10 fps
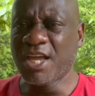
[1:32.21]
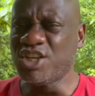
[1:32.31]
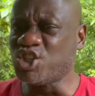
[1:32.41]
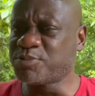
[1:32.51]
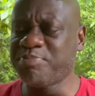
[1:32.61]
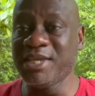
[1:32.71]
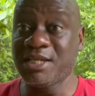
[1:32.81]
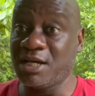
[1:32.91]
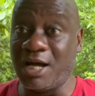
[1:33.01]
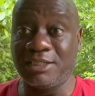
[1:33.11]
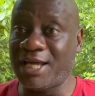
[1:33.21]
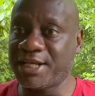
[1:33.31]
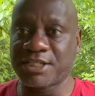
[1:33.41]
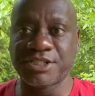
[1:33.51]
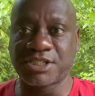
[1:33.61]
You speak a
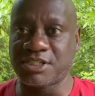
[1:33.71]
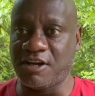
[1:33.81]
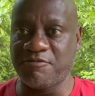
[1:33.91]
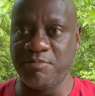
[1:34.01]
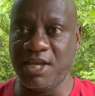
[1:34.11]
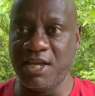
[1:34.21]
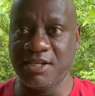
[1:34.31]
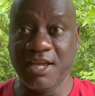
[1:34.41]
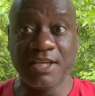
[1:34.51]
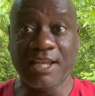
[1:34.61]
lot of good stuff, man.